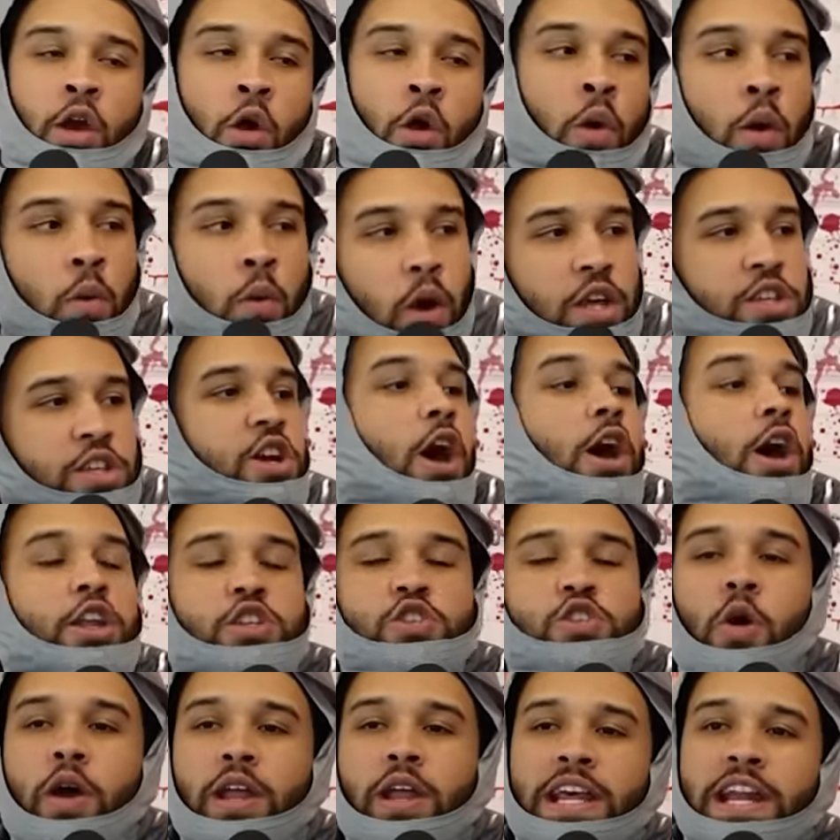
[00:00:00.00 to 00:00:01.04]
We want y'all to
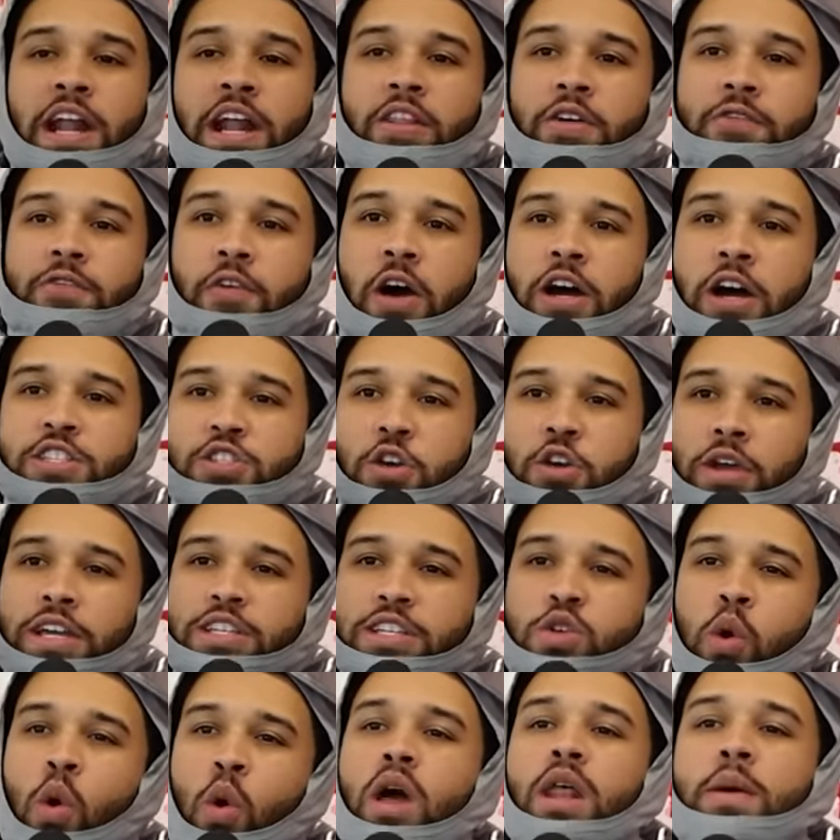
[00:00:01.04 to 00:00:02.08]
join in on the fun, so get
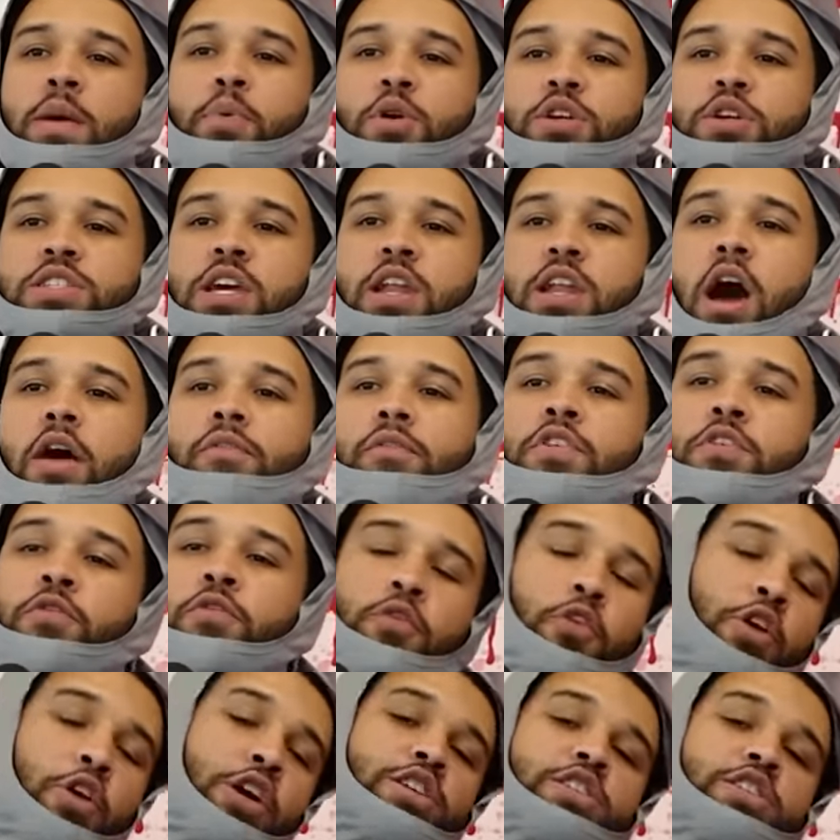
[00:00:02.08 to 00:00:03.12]
20% off and
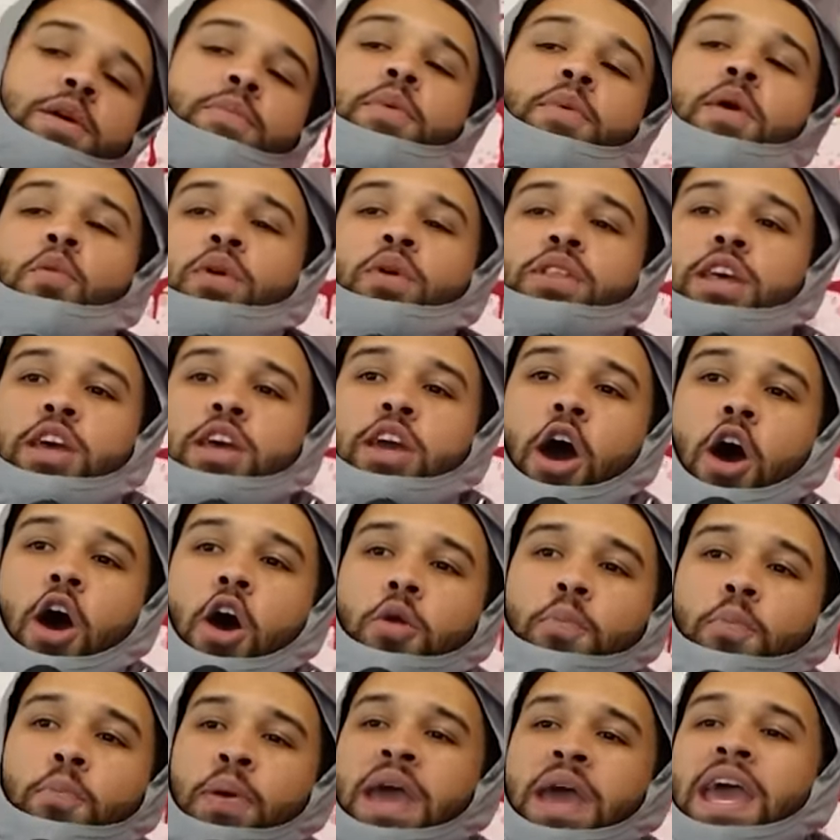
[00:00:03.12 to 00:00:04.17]
free shipping with the
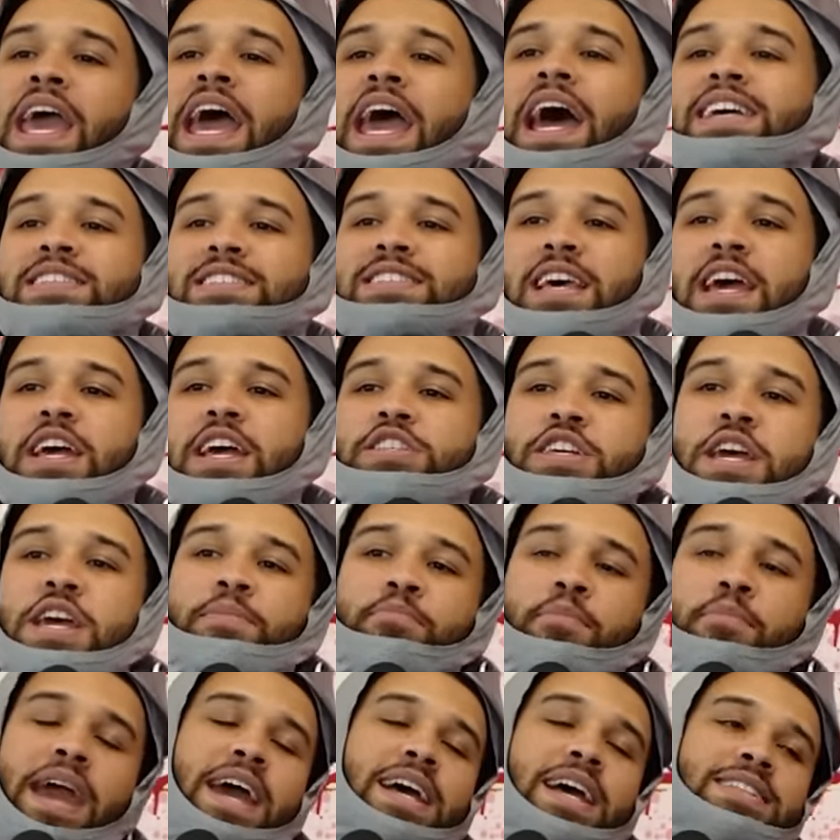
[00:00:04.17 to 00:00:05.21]
code PSH at
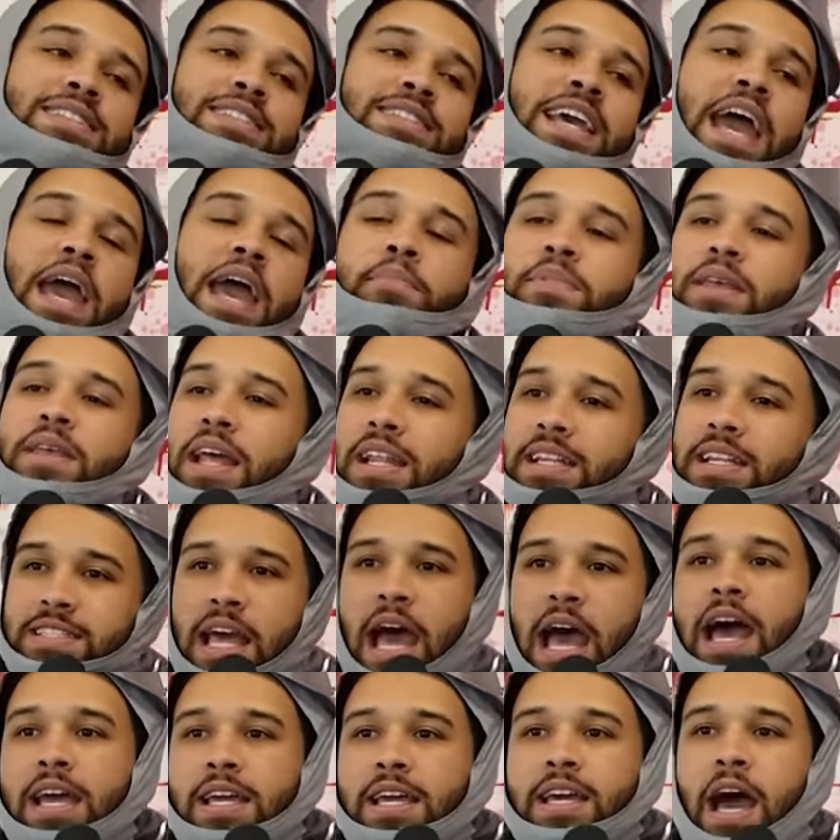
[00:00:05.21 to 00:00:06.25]

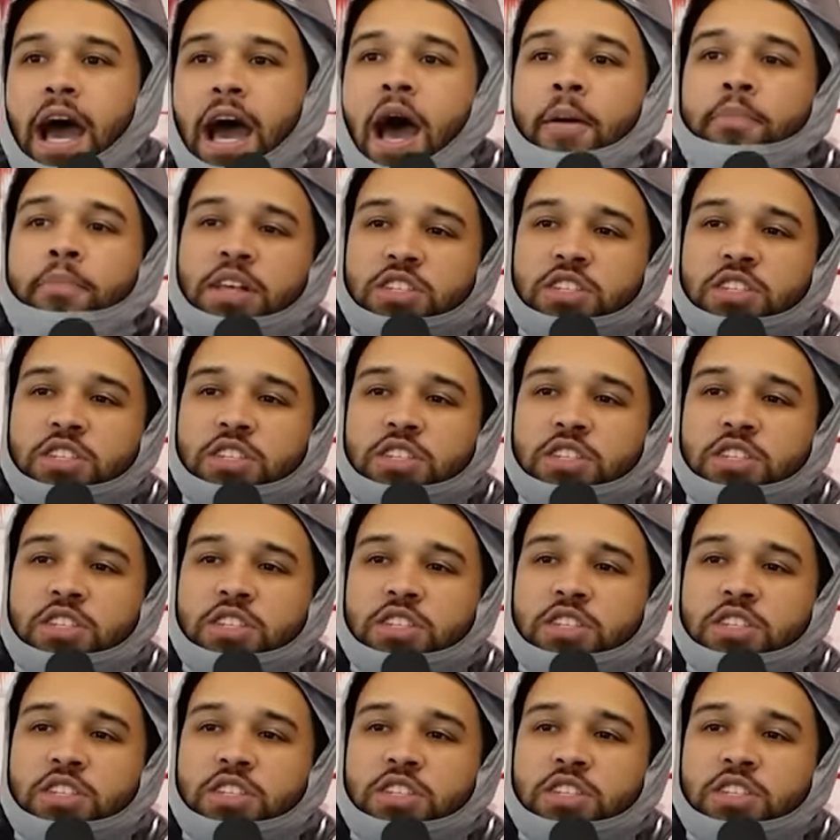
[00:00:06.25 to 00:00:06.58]
manscaped.com.